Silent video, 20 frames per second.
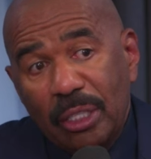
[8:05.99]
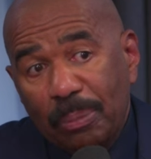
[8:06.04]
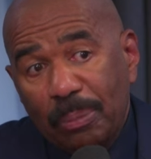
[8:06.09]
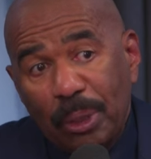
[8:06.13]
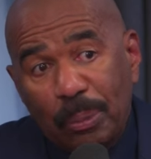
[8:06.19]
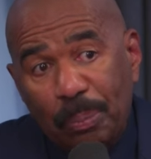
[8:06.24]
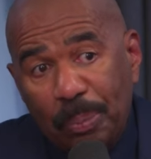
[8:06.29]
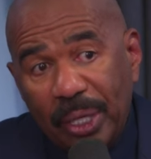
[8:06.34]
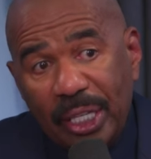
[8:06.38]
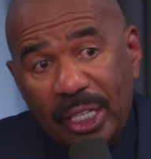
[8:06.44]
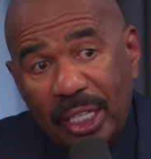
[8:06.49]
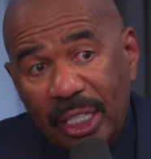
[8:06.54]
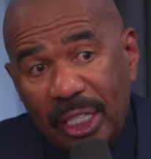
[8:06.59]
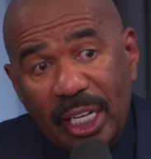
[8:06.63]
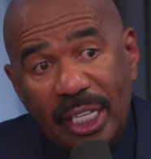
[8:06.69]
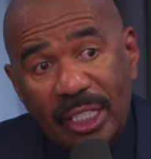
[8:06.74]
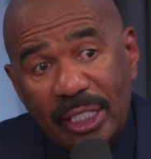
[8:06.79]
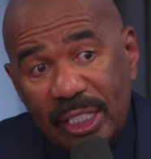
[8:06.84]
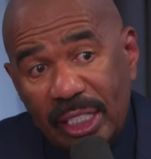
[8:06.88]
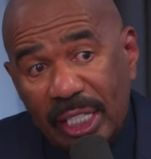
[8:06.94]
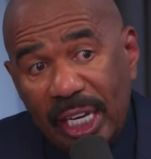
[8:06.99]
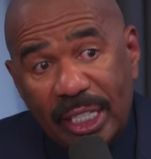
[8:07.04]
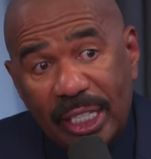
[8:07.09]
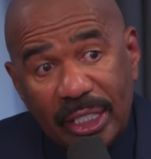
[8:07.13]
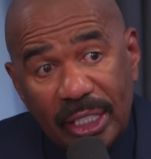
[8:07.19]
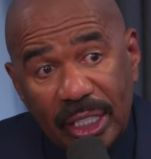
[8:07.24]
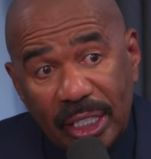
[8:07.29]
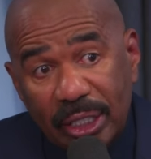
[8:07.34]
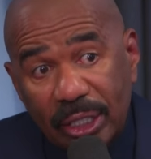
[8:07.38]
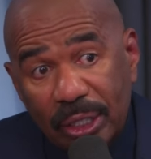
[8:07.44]
to be picking their
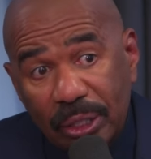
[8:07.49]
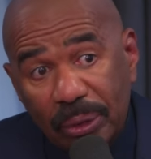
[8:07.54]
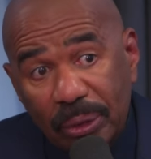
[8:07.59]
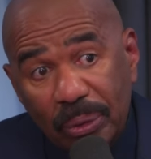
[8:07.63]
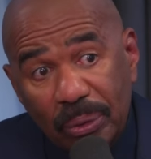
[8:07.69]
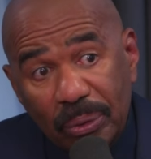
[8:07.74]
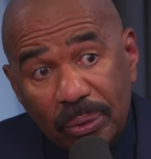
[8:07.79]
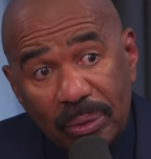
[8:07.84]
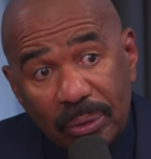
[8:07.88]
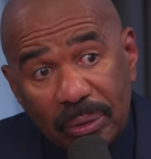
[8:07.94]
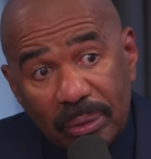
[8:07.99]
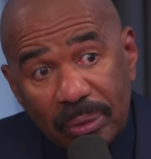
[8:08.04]
sex at school.